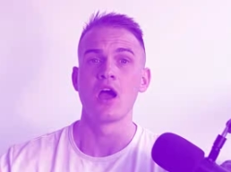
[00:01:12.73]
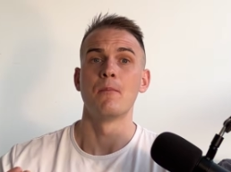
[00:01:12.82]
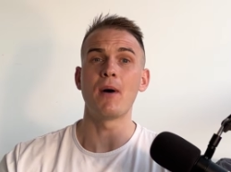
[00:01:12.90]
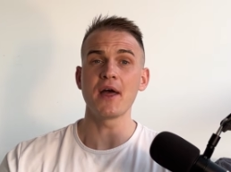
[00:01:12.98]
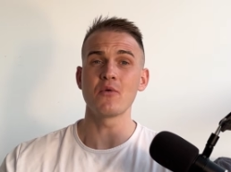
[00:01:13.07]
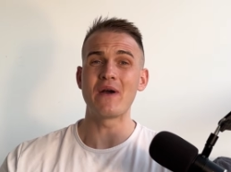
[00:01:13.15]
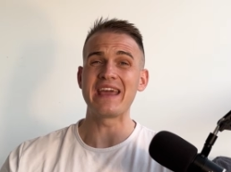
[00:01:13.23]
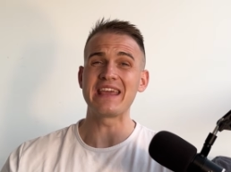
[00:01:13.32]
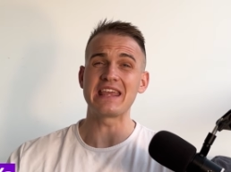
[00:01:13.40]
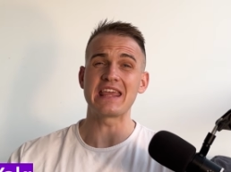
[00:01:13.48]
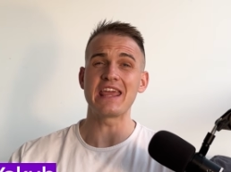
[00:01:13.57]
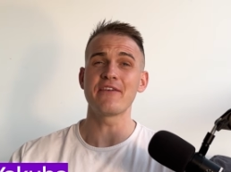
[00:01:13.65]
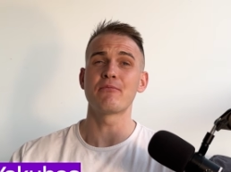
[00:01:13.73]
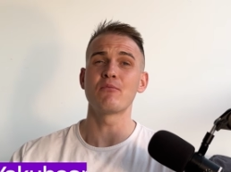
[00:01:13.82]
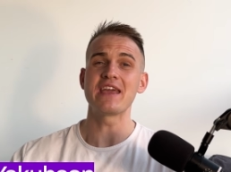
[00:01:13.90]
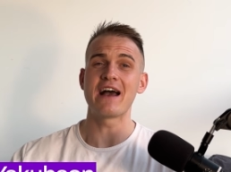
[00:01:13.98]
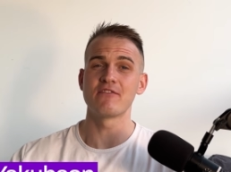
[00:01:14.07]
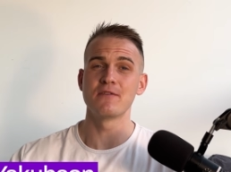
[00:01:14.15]
By the way, if we
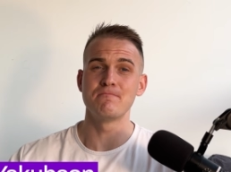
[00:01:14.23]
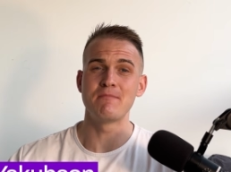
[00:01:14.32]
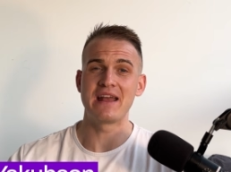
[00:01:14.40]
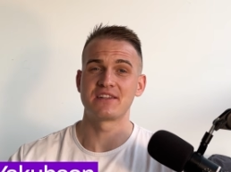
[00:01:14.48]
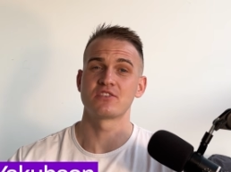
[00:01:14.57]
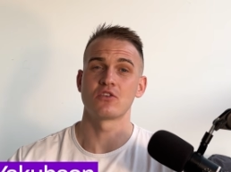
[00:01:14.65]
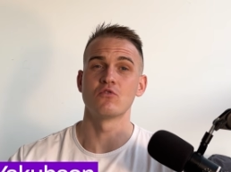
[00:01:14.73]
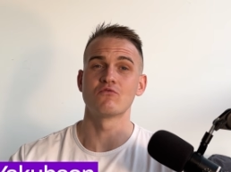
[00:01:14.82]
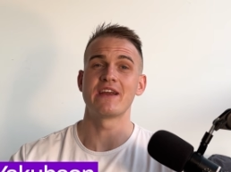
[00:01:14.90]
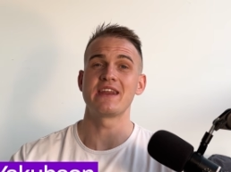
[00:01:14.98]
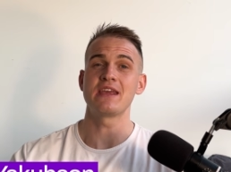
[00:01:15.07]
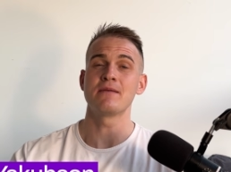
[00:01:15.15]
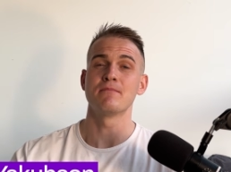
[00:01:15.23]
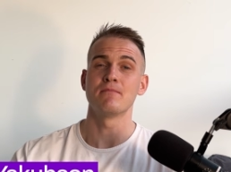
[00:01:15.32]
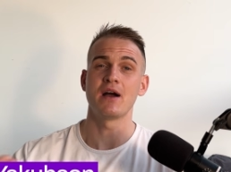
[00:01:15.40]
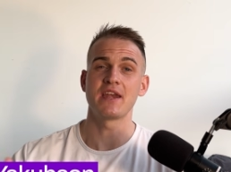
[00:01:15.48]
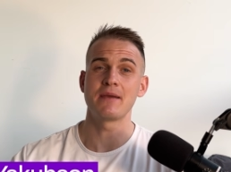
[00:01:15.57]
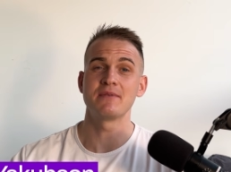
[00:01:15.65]
haven't met already, my
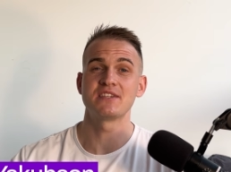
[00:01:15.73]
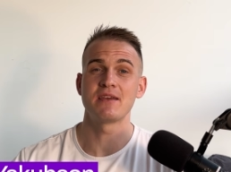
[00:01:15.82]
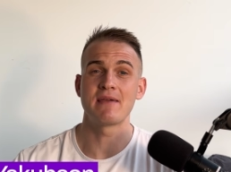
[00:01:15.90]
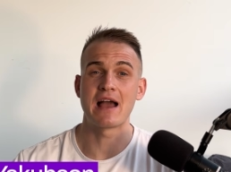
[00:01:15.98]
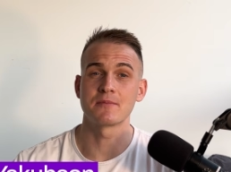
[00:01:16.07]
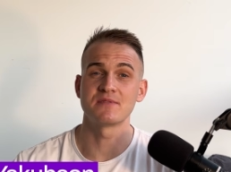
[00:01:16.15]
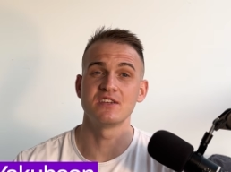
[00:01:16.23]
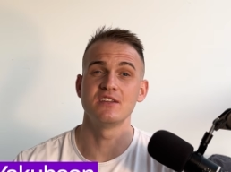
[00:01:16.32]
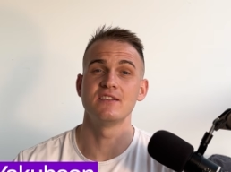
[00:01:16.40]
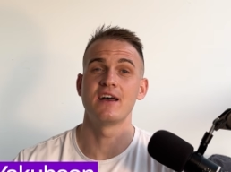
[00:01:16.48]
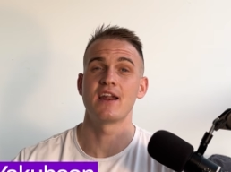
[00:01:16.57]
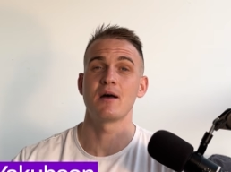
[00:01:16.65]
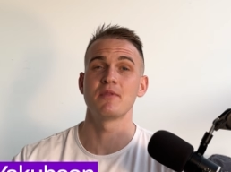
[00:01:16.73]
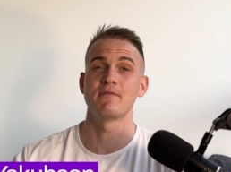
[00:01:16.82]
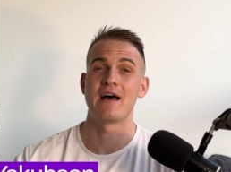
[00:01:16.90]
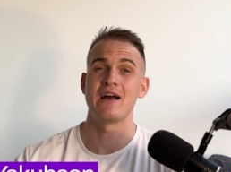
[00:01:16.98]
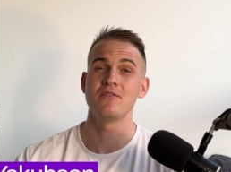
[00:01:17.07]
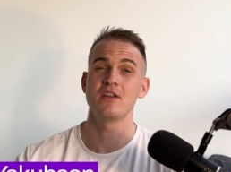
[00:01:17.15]
name is Tim Jacobson, and I'm the
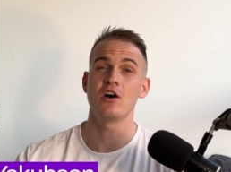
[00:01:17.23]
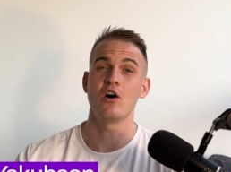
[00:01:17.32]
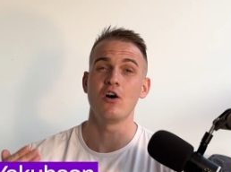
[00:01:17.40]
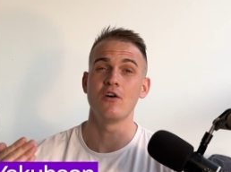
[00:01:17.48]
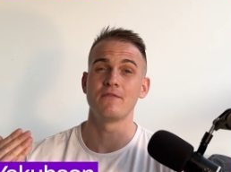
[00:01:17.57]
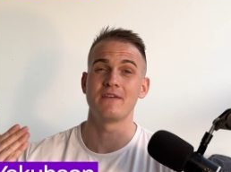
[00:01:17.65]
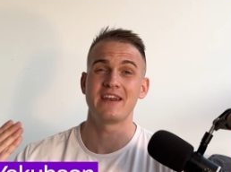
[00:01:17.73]
founder of an